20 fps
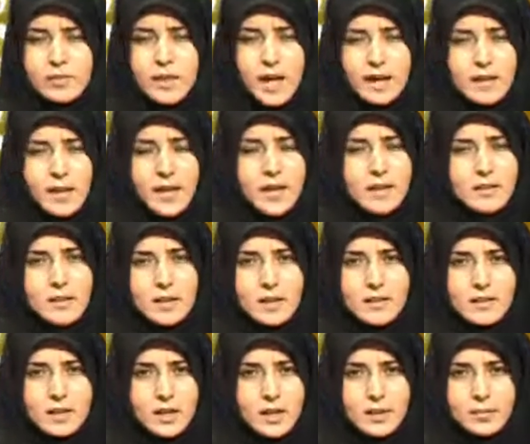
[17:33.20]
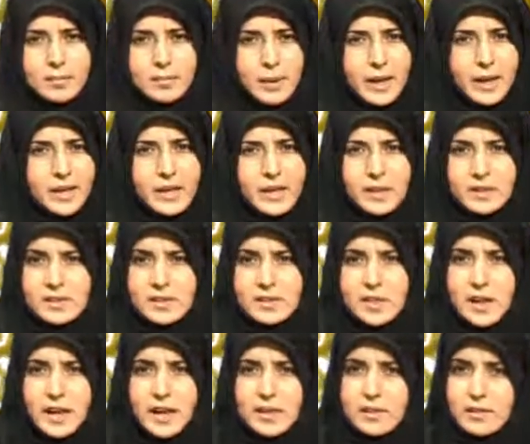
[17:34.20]
again, the companions,
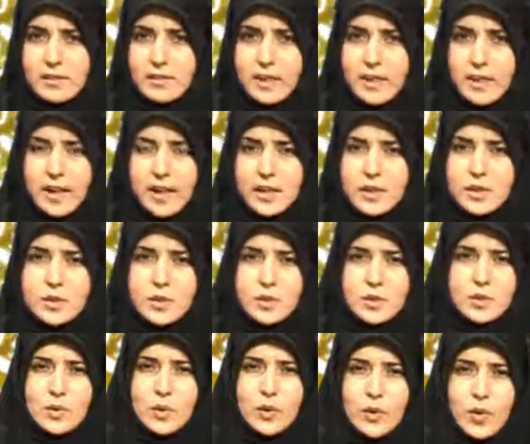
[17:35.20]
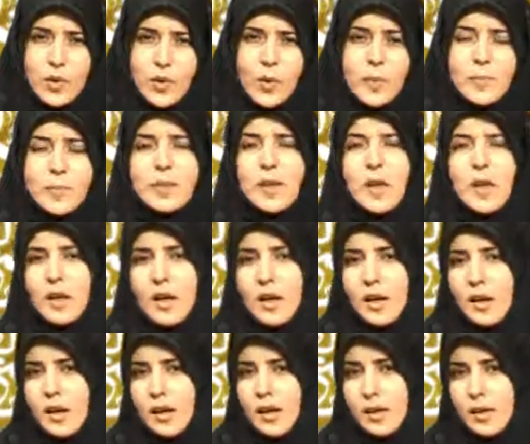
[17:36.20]
and they get so
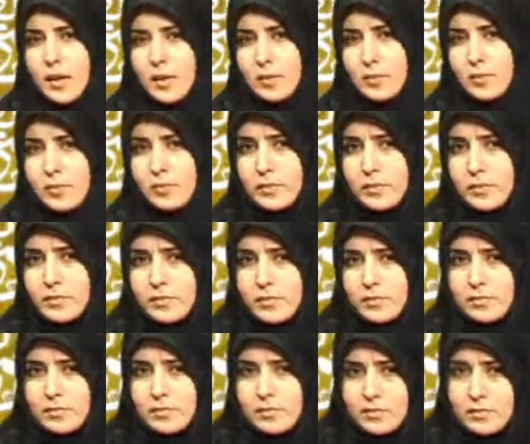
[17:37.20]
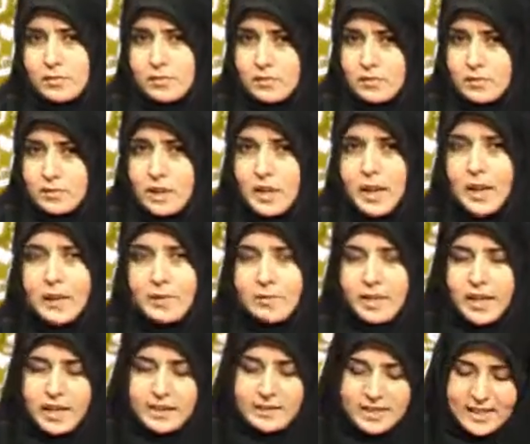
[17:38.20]
we
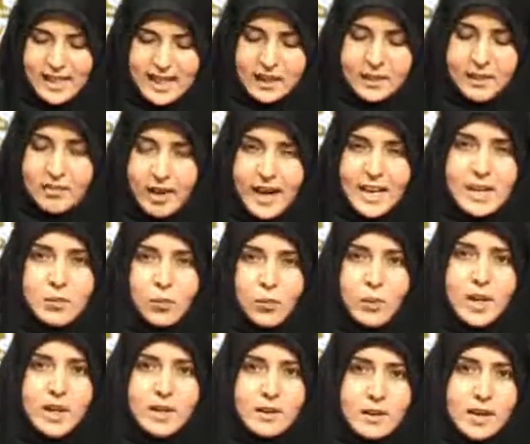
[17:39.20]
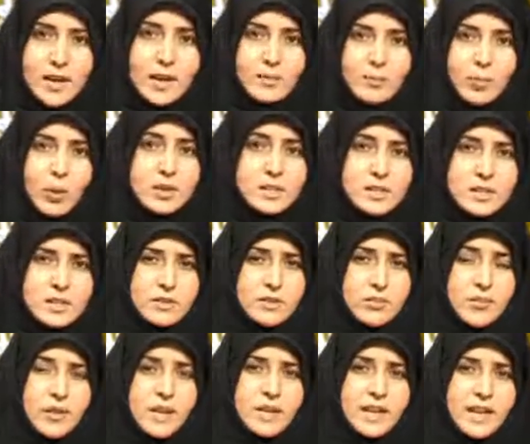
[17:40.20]
can say in right way, in
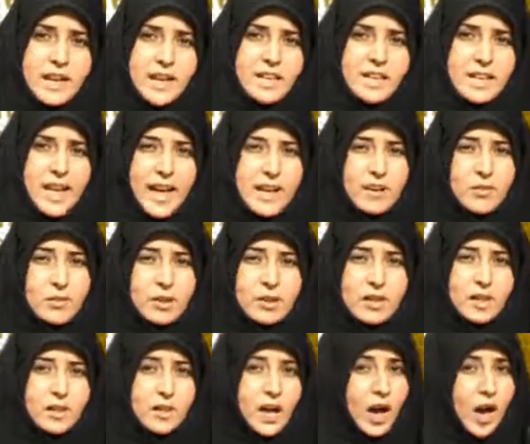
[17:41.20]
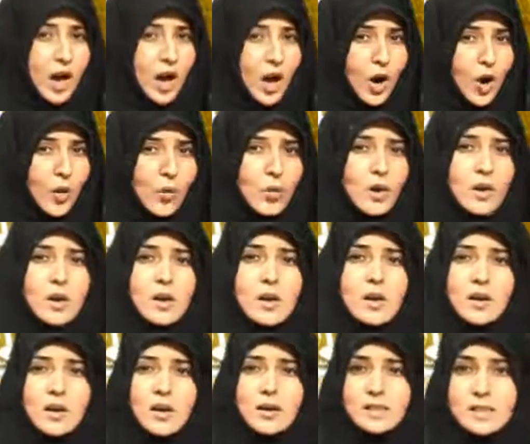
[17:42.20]
positive way, they get envy that how
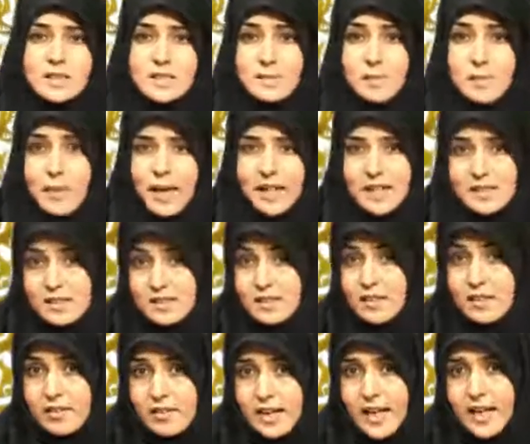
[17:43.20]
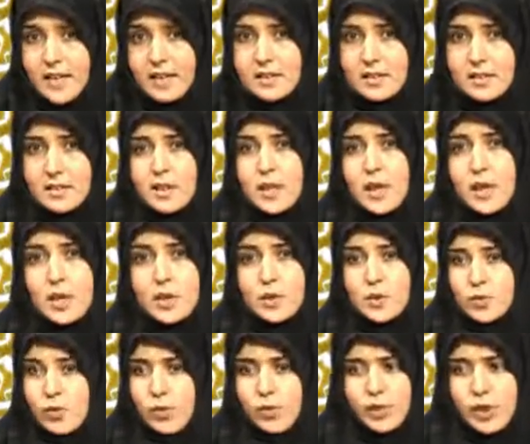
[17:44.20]
this man is great.
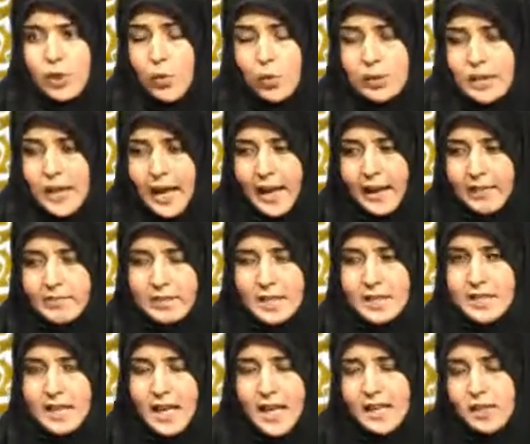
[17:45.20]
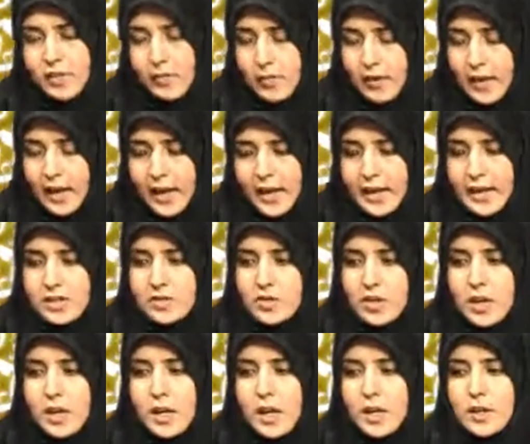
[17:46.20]
So we don't have this kind of courage.
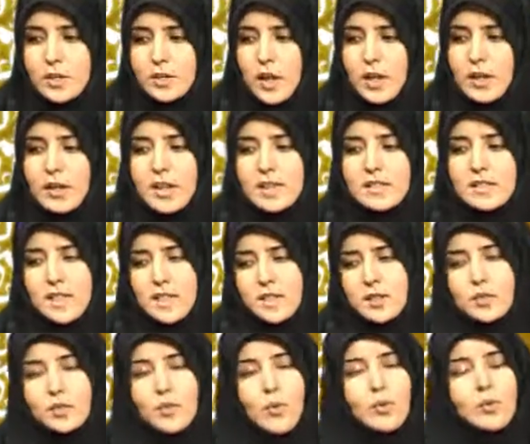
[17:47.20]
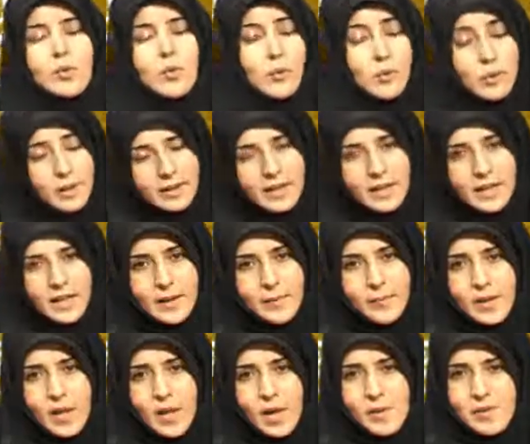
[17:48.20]
So Allah said, don't worry,
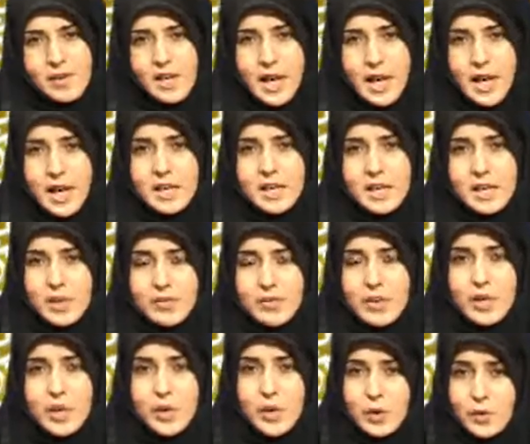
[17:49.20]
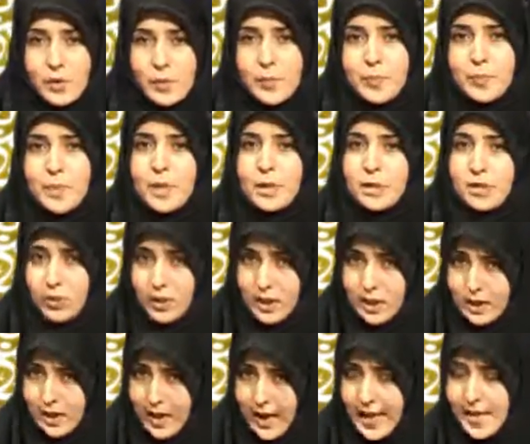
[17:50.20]
we are giving you
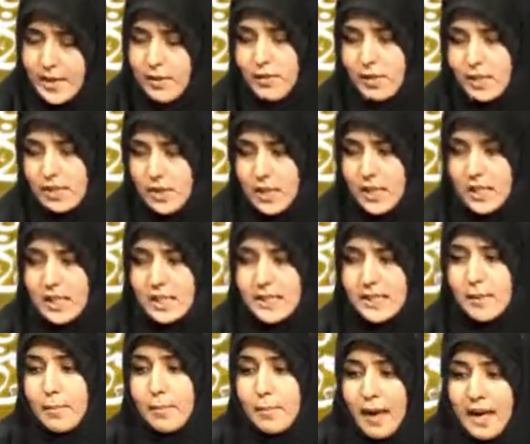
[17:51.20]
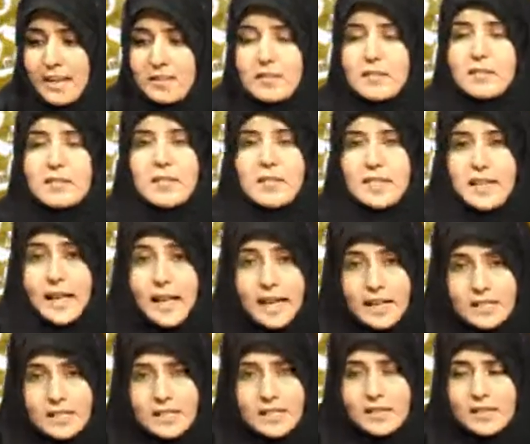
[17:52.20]
one night which is better than
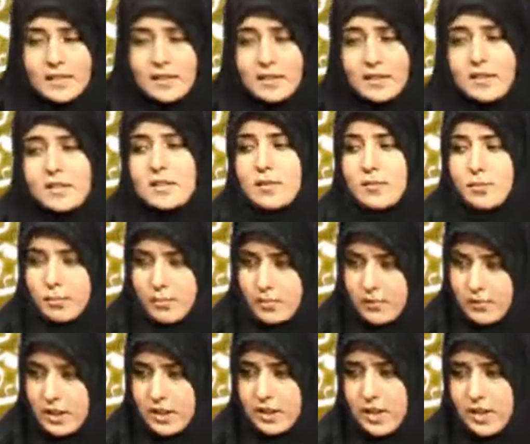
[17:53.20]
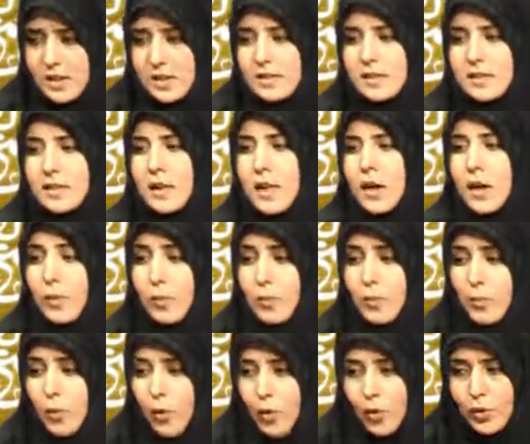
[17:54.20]
80 years, which is
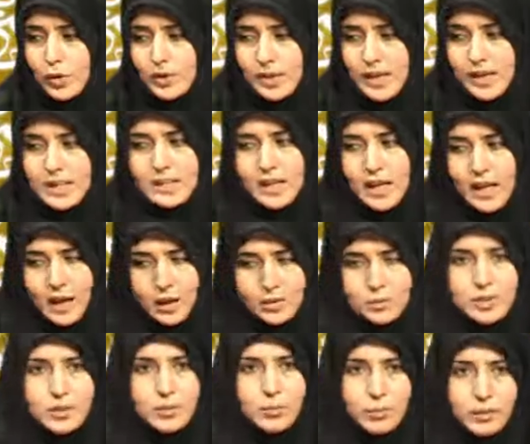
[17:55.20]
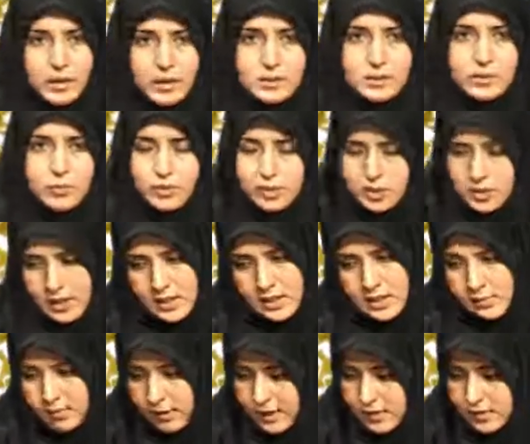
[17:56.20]
more than 1,000 months, which
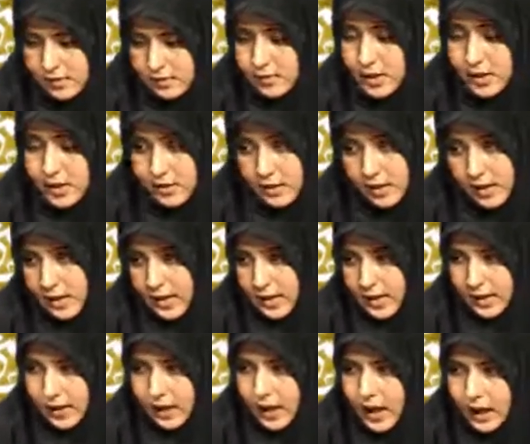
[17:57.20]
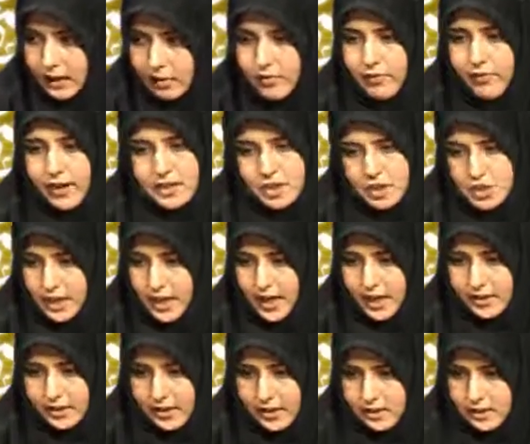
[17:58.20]
is alfa
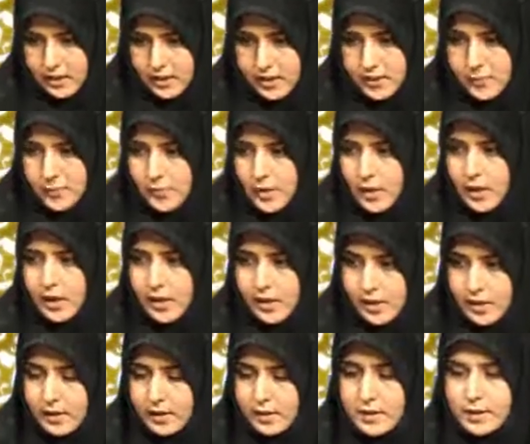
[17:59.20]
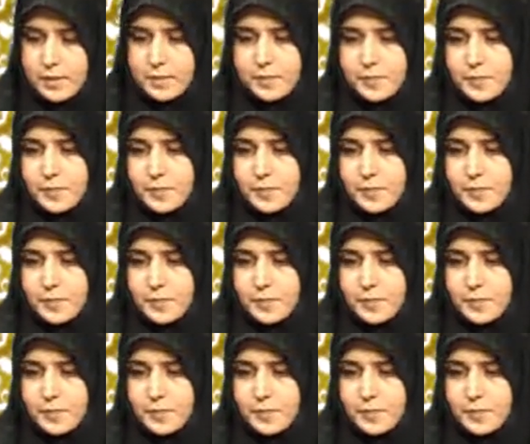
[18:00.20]
shahr, 80 years.